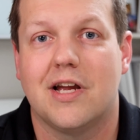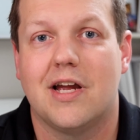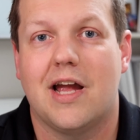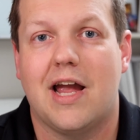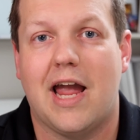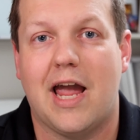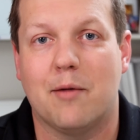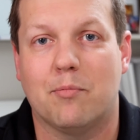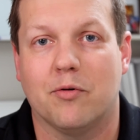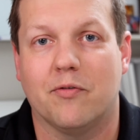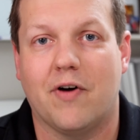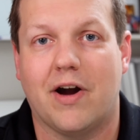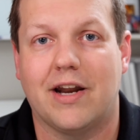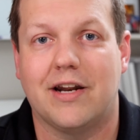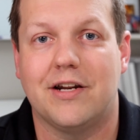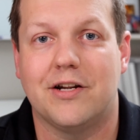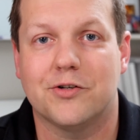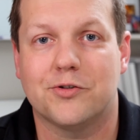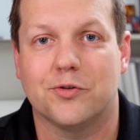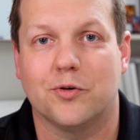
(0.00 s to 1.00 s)
and provide
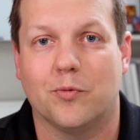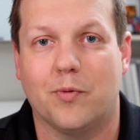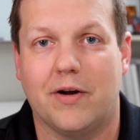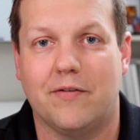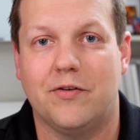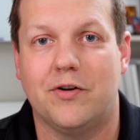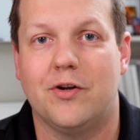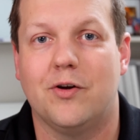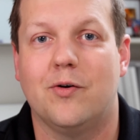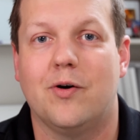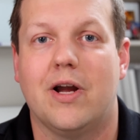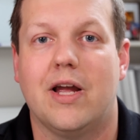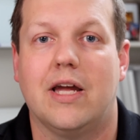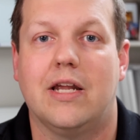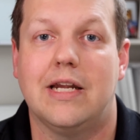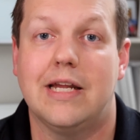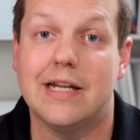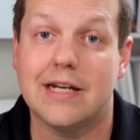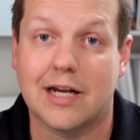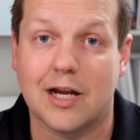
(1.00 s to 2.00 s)
additional revenue and
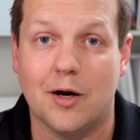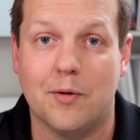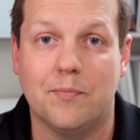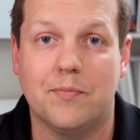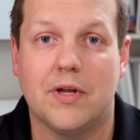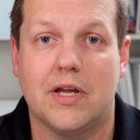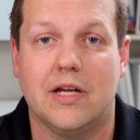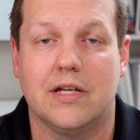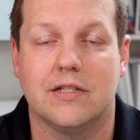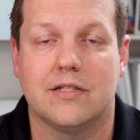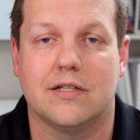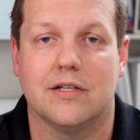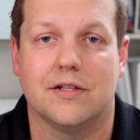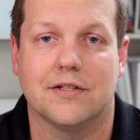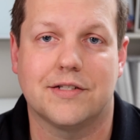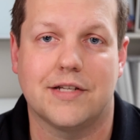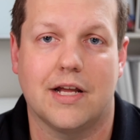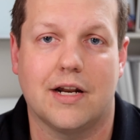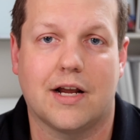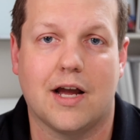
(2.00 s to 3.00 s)
income into the
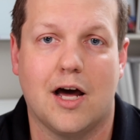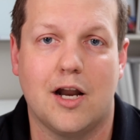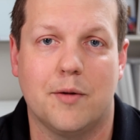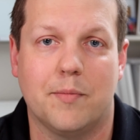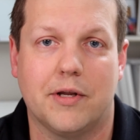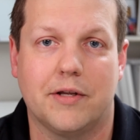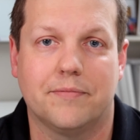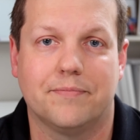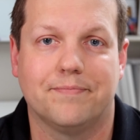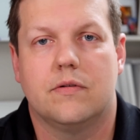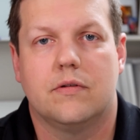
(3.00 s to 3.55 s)
state economy.